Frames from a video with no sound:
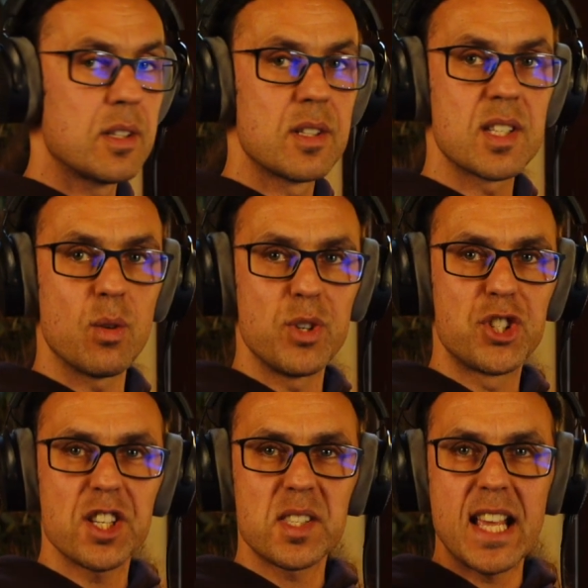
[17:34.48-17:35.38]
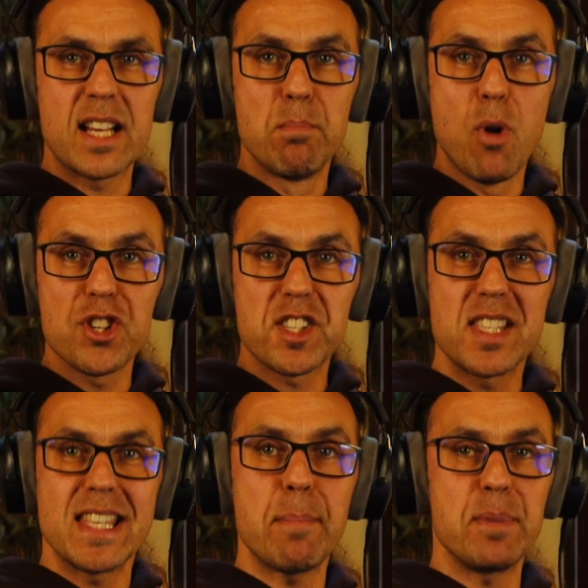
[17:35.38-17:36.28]
So we just get a more
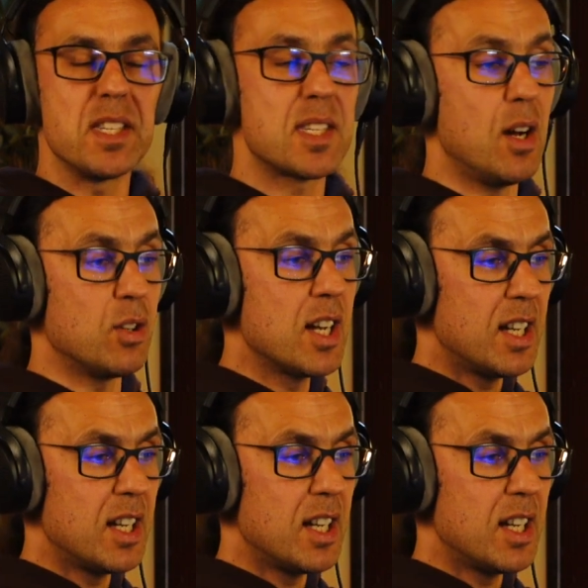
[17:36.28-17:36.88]
snappy sound.